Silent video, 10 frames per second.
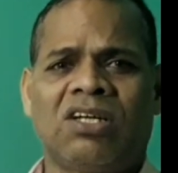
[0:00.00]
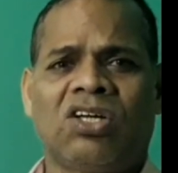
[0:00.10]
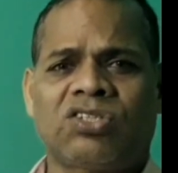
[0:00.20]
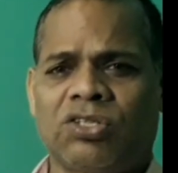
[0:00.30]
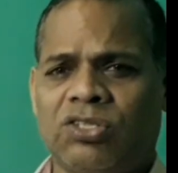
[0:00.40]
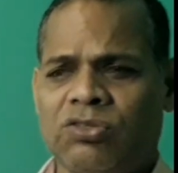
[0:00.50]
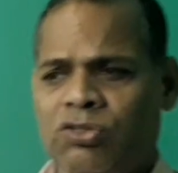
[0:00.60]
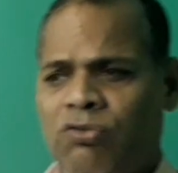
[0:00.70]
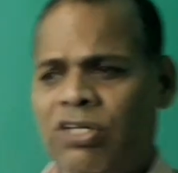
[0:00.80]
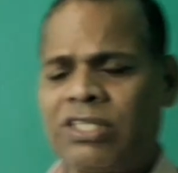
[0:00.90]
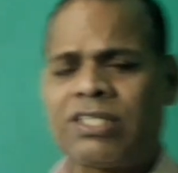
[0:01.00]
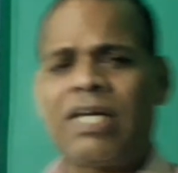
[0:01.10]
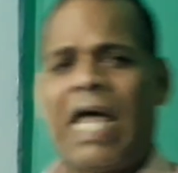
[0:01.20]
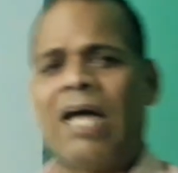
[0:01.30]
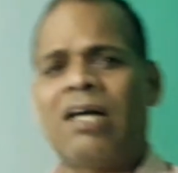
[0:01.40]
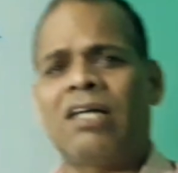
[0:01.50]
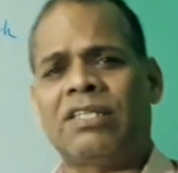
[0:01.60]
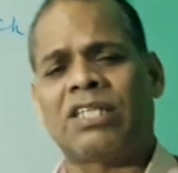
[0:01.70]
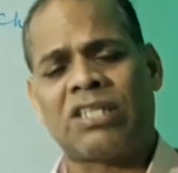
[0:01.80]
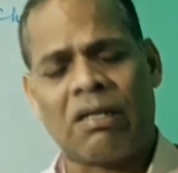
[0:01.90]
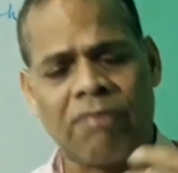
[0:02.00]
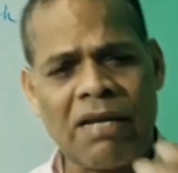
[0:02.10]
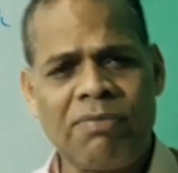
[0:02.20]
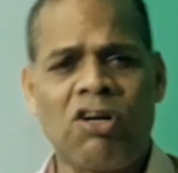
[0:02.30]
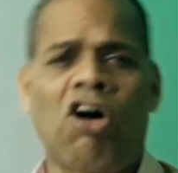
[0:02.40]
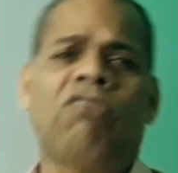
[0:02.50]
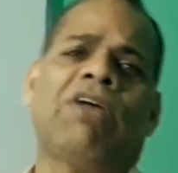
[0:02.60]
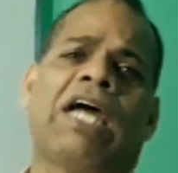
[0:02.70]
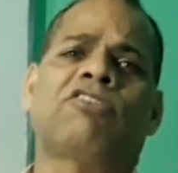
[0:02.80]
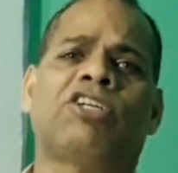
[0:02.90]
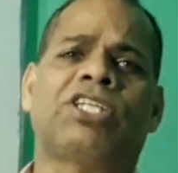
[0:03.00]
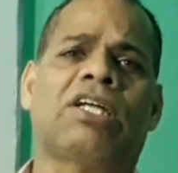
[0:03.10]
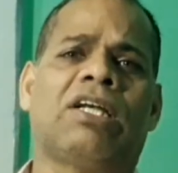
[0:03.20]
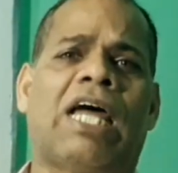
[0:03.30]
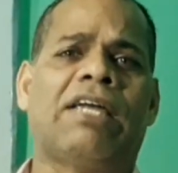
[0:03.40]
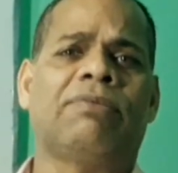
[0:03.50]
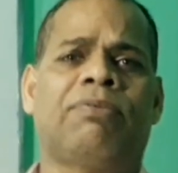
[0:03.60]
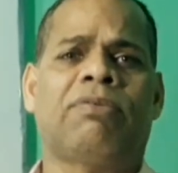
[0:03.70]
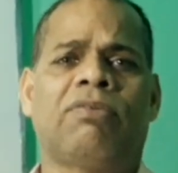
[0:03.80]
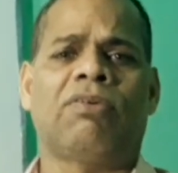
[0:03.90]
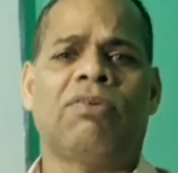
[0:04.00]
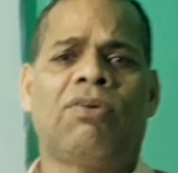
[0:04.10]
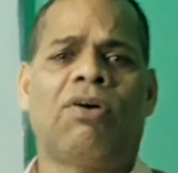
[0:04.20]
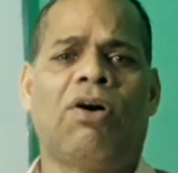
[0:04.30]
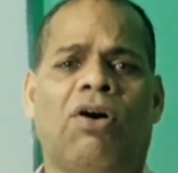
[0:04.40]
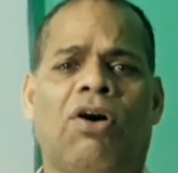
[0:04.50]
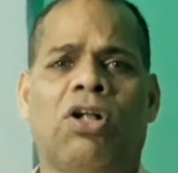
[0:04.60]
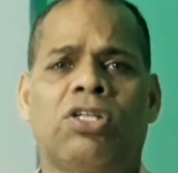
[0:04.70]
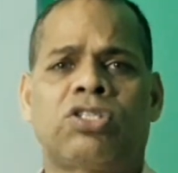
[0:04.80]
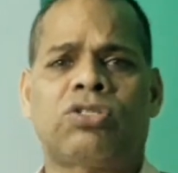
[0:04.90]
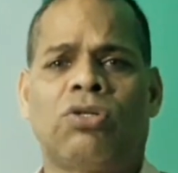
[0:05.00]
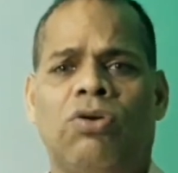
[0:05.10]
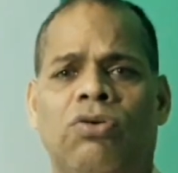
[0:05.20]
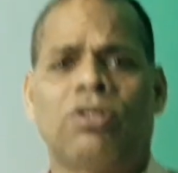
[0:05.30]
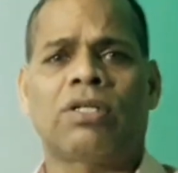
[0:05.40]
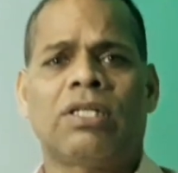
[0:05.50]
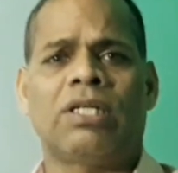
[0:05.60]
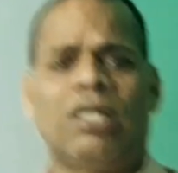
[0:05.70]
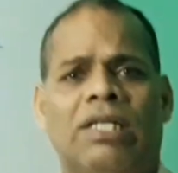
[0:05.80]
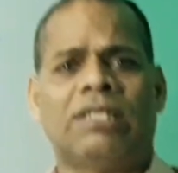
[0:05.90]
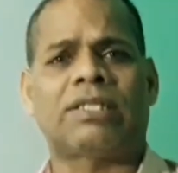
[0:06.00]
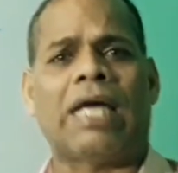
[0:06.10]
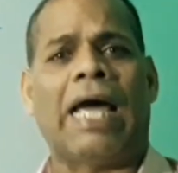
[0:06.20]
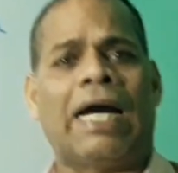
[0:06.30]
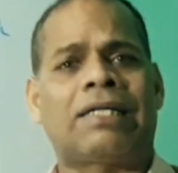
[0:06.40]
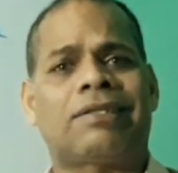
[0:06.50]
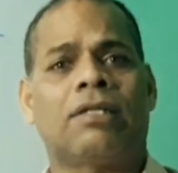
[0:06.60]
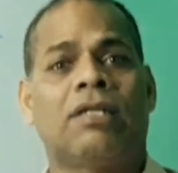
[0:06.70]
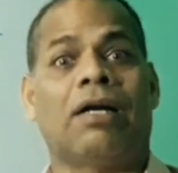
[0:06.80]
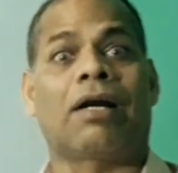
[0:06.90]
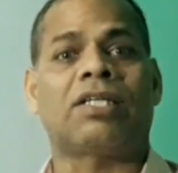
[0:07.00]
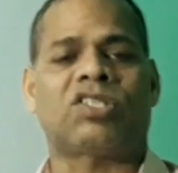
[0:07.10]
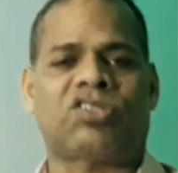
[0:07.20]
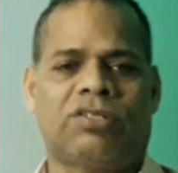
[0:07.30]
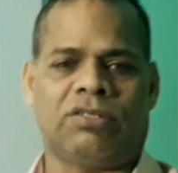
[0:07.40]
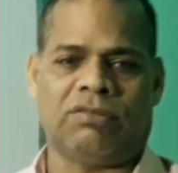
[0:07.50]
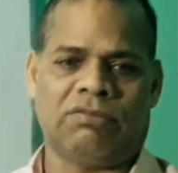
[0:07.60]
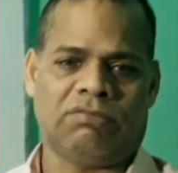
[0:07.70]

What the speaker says: So due to which the survival of aquatic life also is at risk.